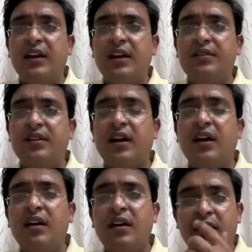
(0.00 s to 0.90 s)
is
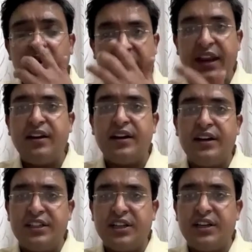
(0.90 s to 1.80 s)
a benign
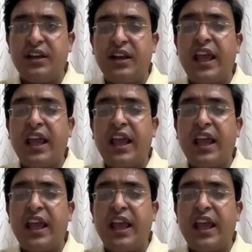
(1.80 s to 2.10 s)
condition,